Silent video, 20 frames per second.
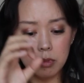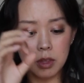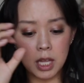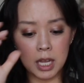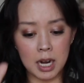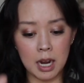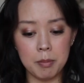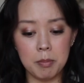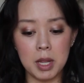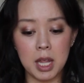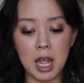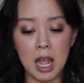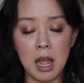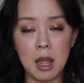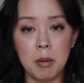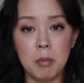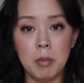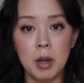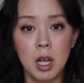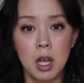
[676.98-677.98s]
Then I
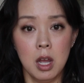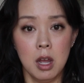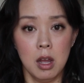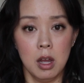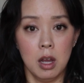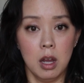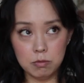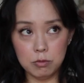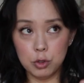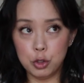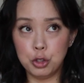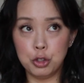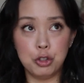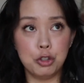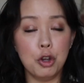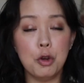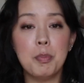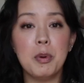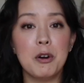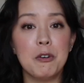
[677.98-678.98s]
became
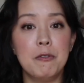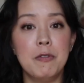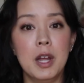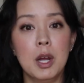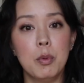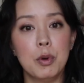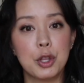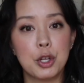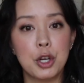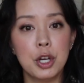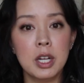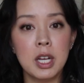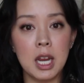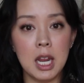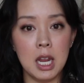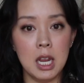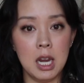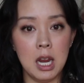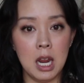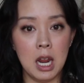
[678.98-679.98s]
super fit with good
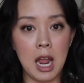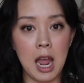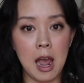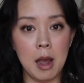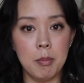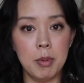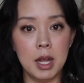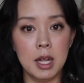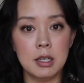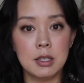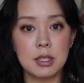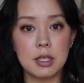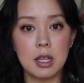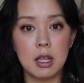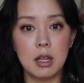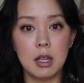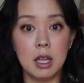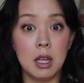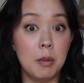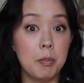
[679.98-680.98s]
eating habits,
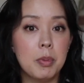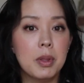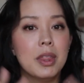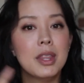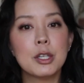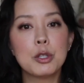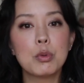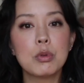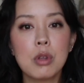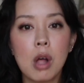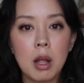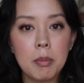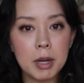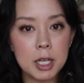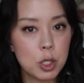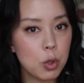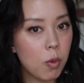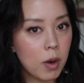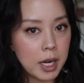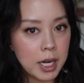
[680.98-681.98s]
but this was all in
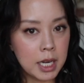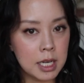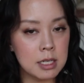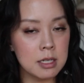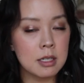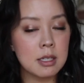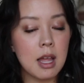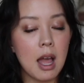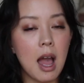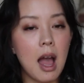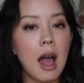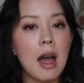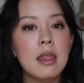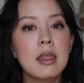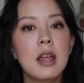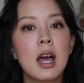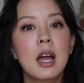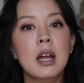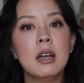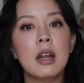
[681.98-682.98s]
my 20s.
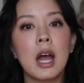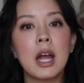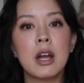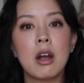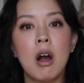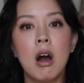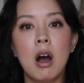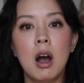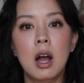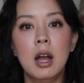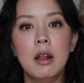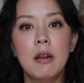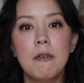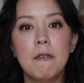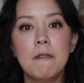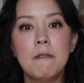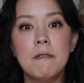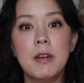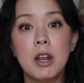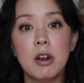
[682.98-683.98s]
And then I got
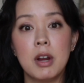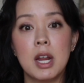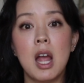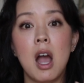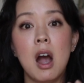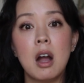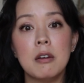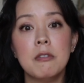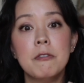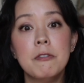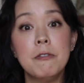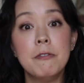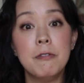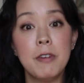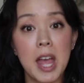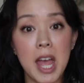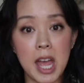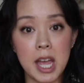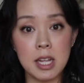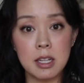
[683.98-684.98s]
very
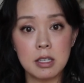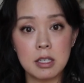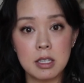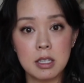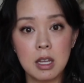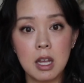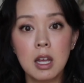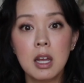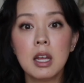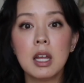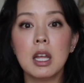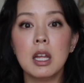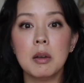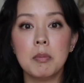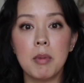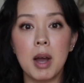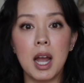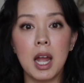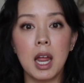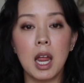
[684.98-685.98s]
unfit
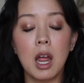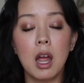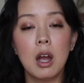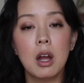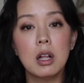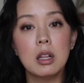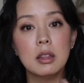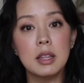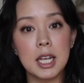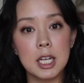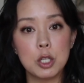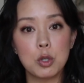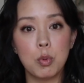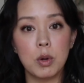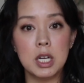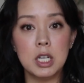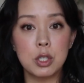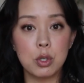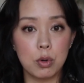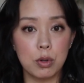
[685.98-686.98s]
in my late
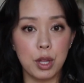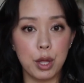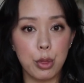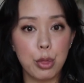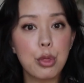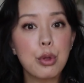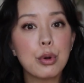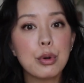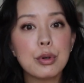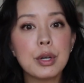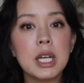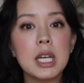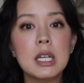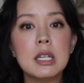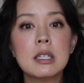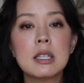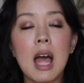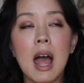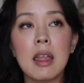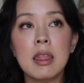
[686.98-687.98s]
20s, early
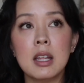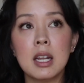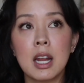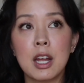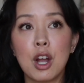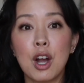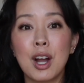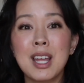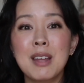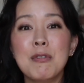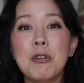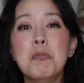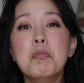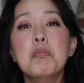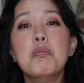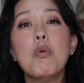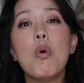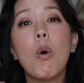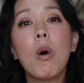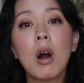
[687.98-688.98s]
30s, and then I got even
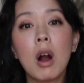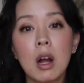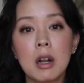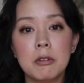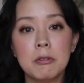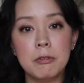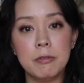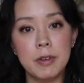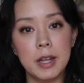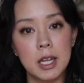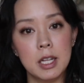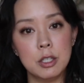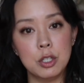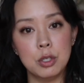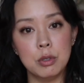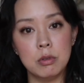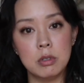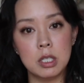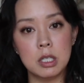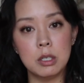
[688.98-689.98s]
more unfit
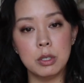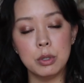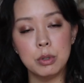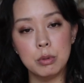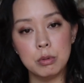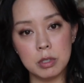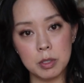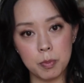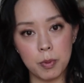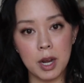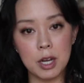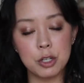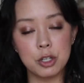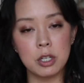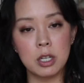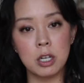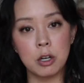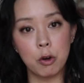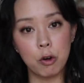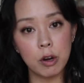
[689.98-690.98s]
due to
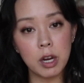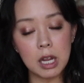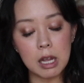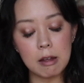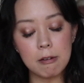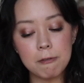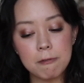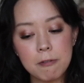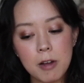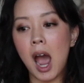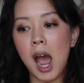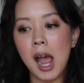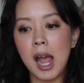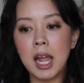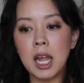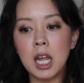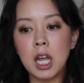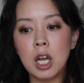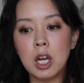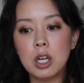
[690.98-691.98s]
depression and grief.
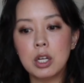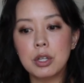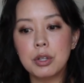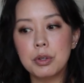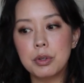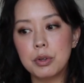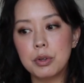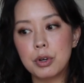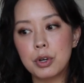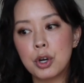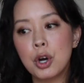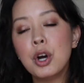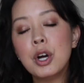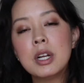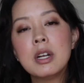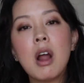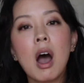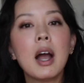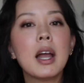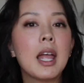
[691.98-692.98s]
I
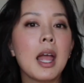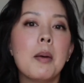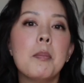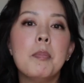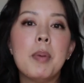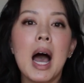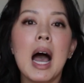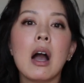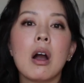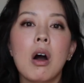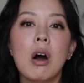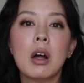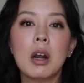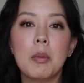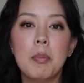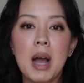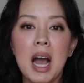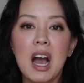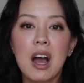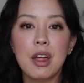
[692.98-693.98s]
could not get back on
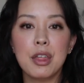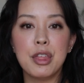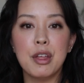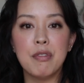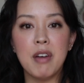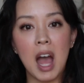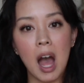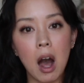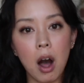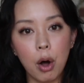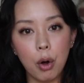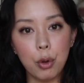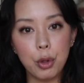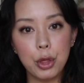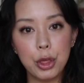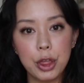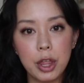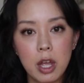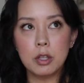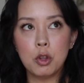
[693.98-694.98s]
a path of
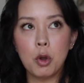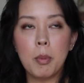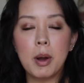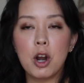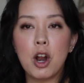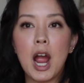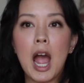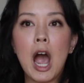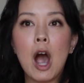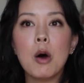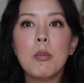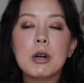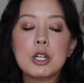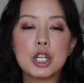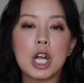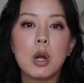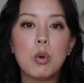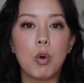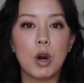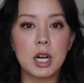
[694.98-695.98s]
health no matter how
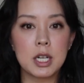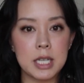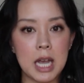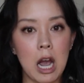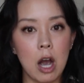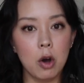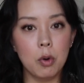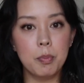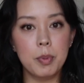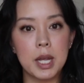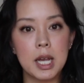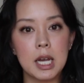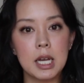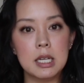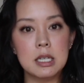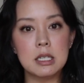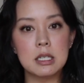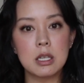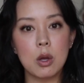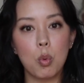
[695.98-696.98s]
much I worked out,
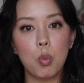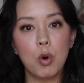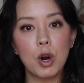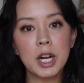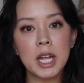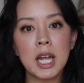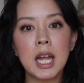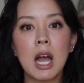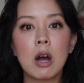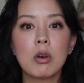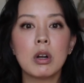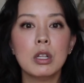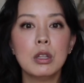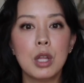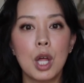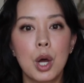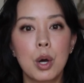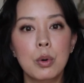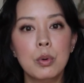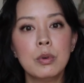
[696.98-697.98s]
because working out
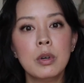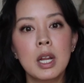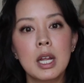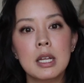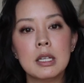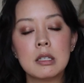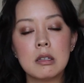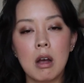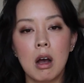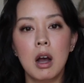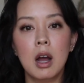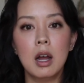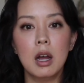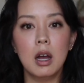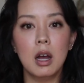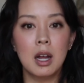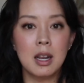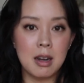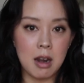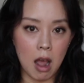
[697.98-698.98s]
alone is not
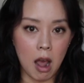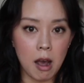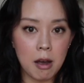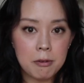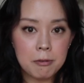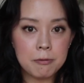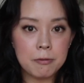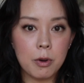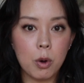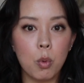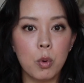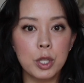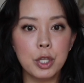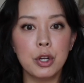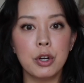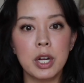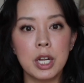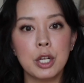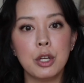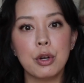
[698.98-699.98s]
enough when
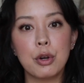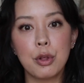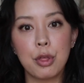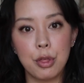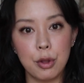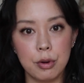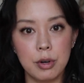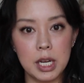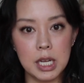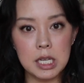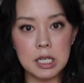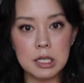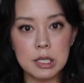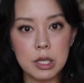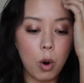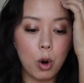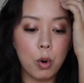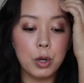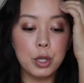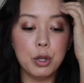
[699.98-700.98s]
you're in your 30s
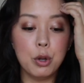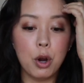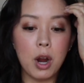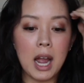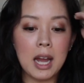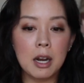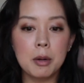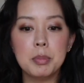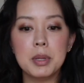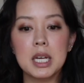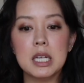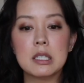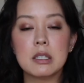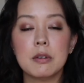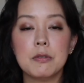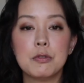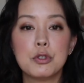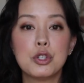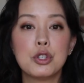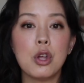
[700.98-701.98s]
or when you're at a place
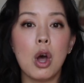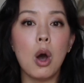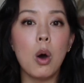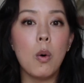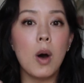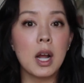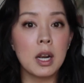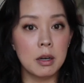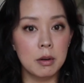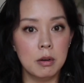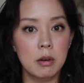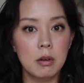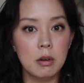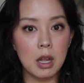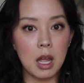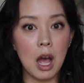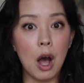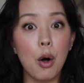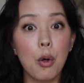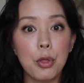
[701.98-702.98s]
of so
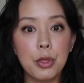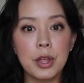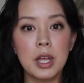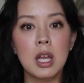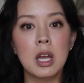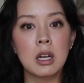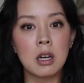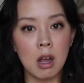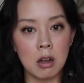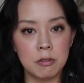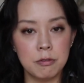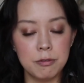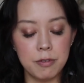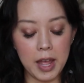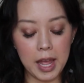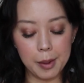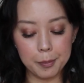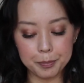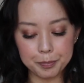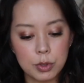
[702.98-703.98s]
unhealthy and
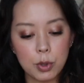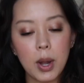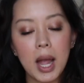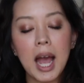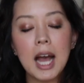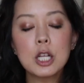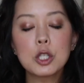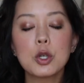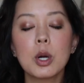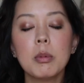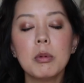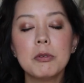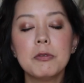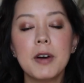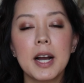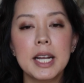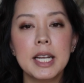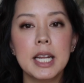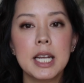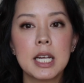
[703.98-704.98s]
unfit. So I had trouble
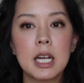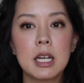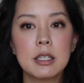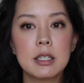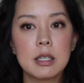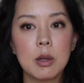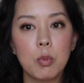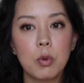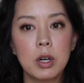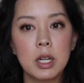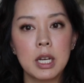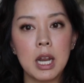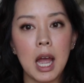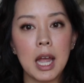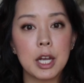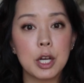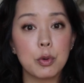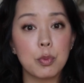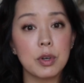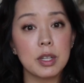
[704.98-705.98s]
finding someone
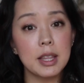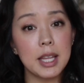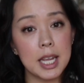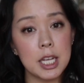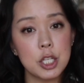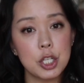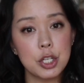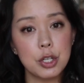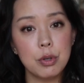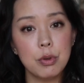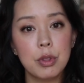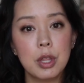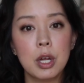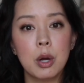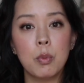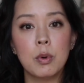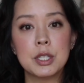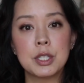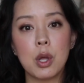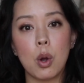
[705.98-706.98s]
I could relate to
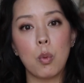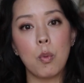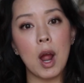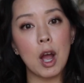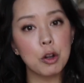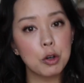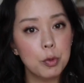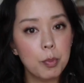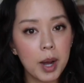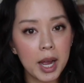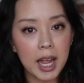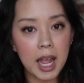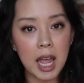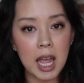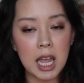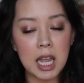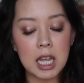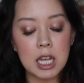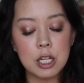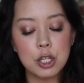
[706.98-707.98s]
that was around my
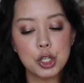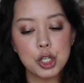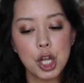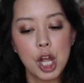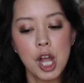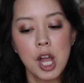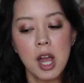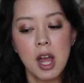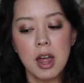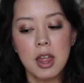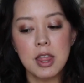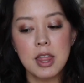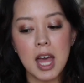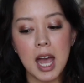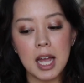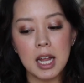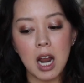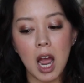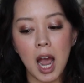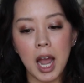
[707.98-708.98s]
age,
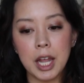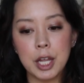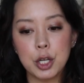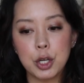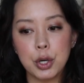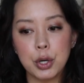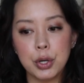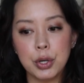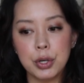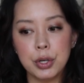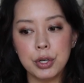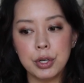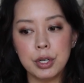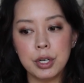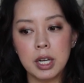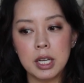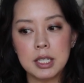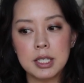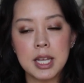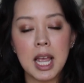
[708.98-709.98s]
that I
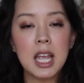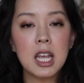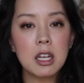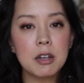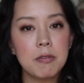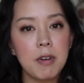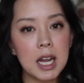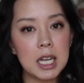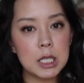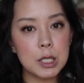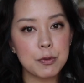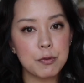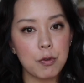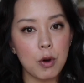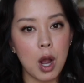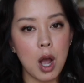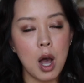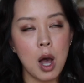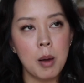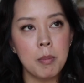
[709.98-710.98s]
could take advice
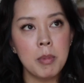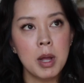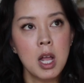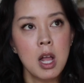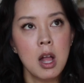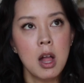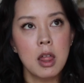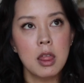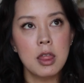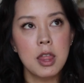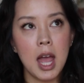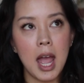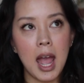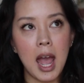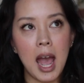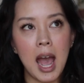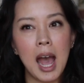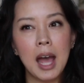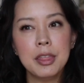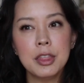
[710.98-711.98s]
from,
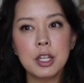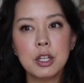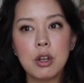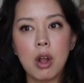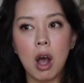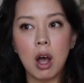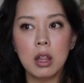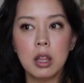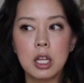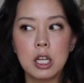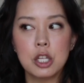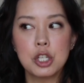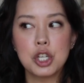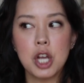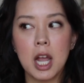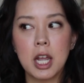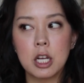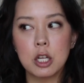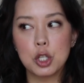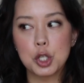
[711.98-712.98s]
that had the knowledge
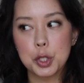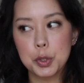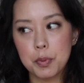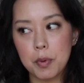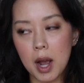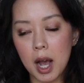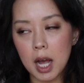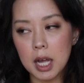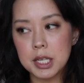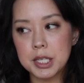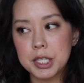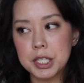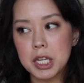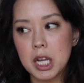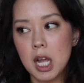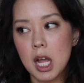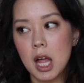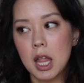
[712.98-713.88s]
I could trust,